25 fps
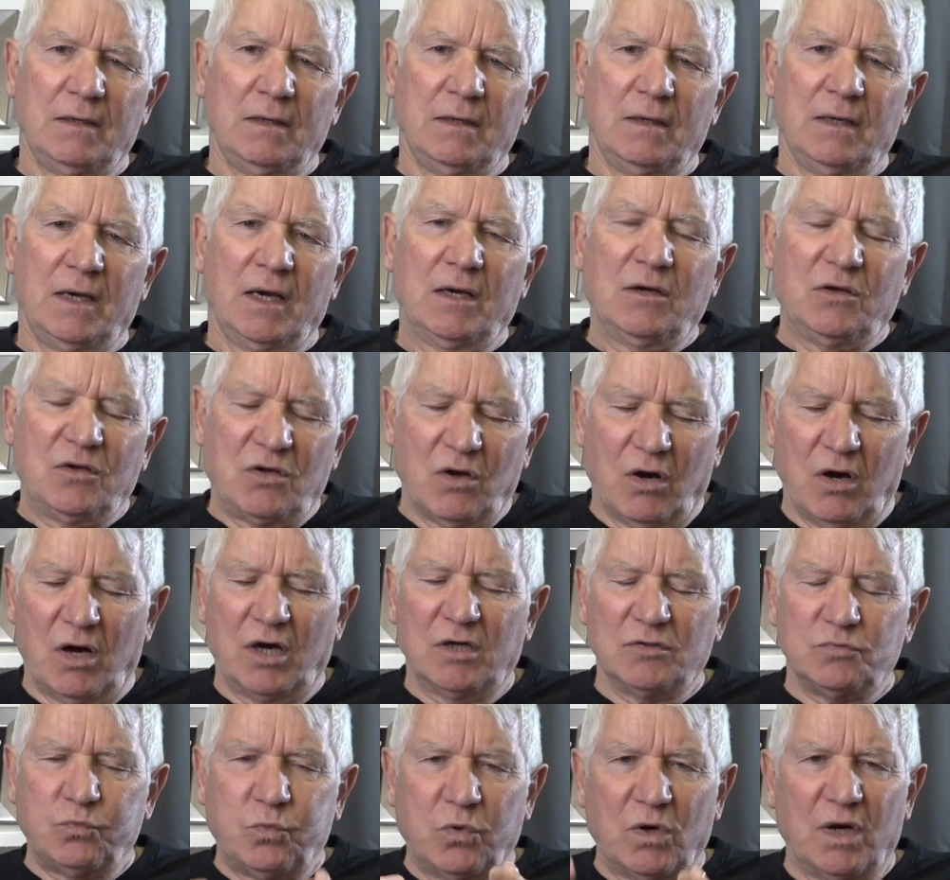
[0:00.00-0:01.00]
And
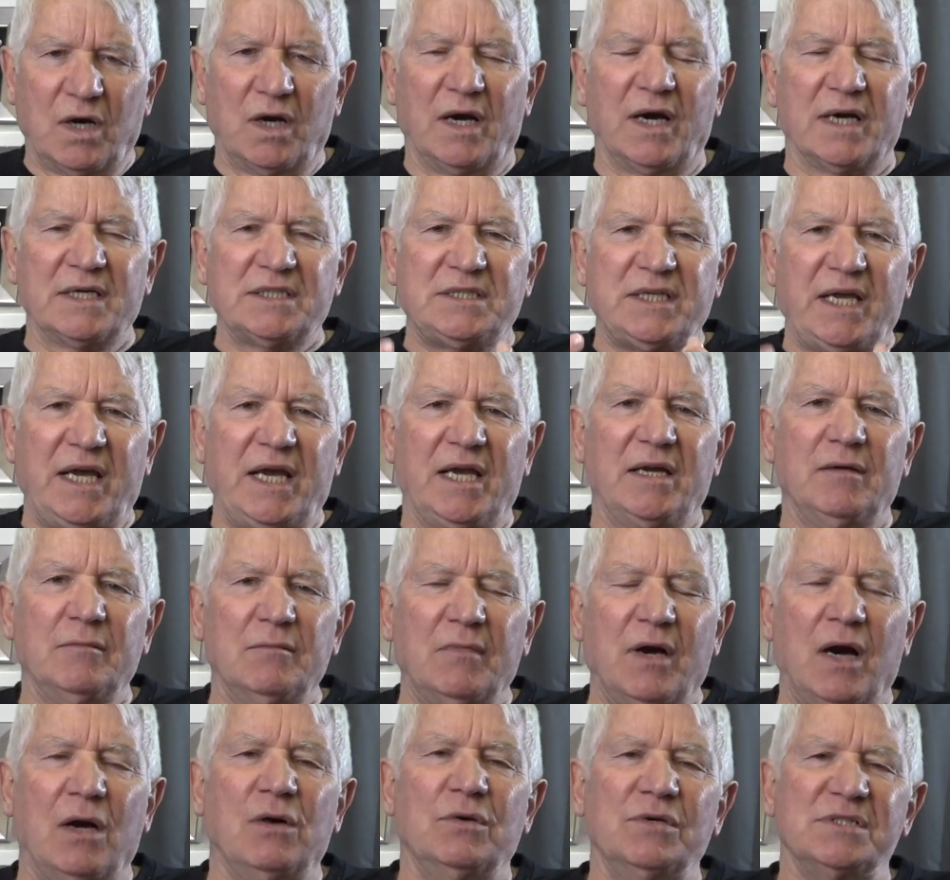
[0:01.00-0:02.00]
God worked in
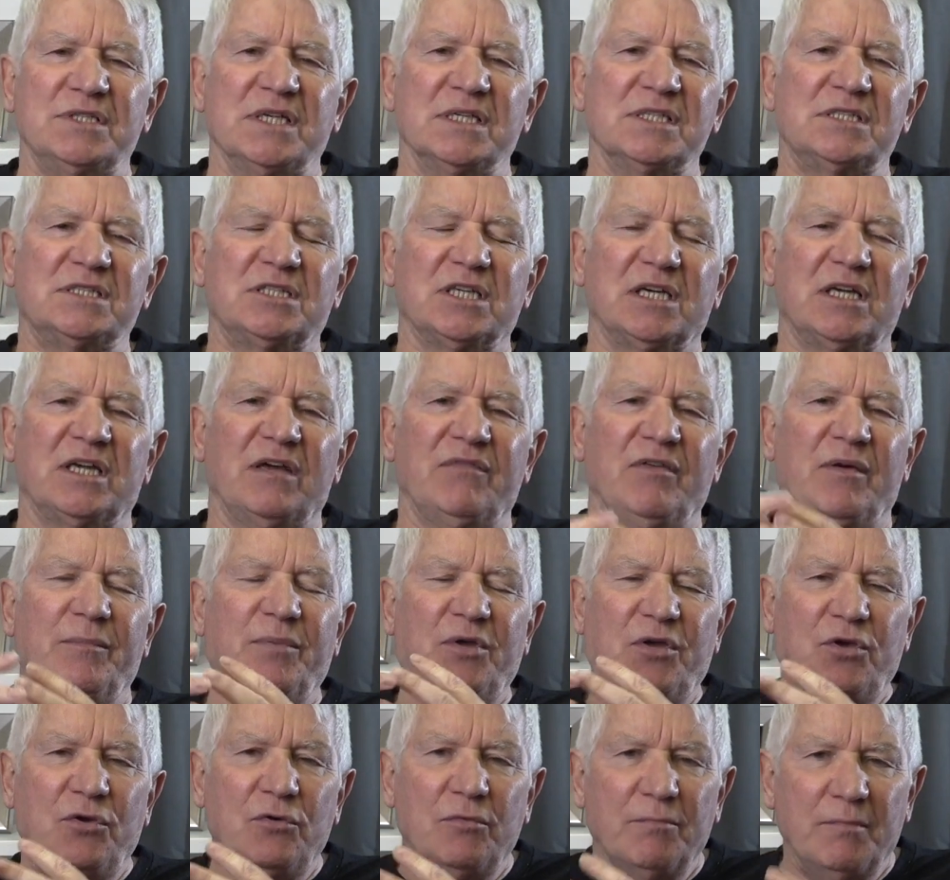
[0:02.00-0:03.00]
Moses to give him
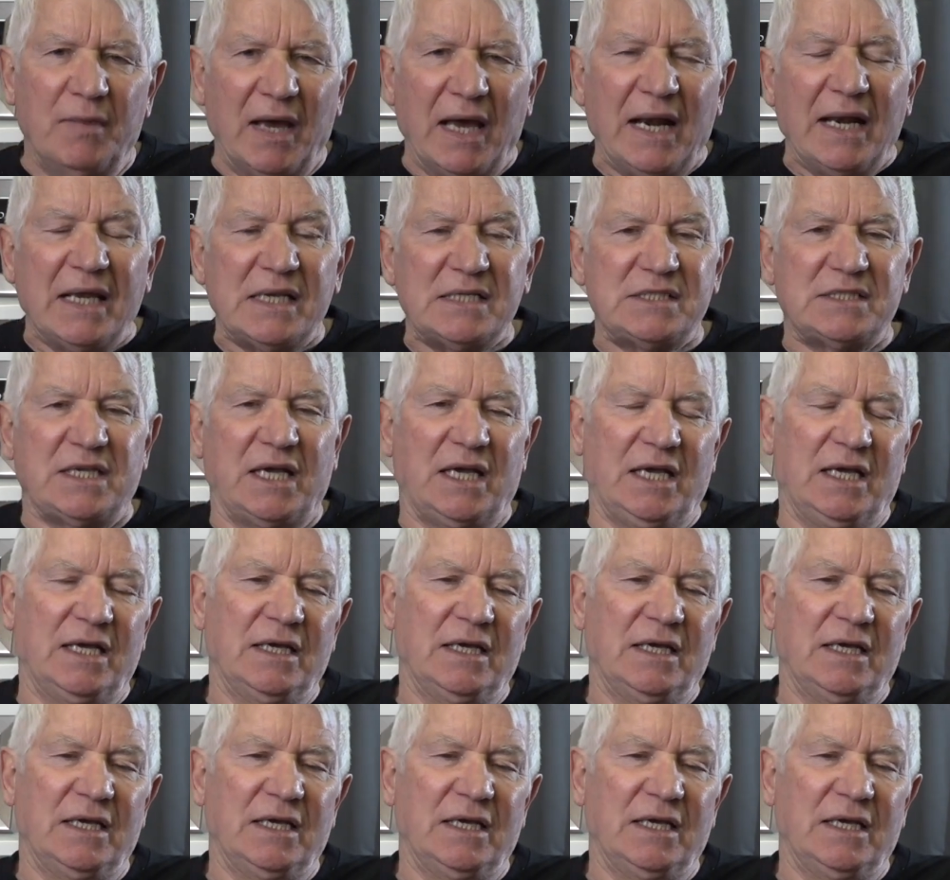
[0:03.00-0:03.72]
humility.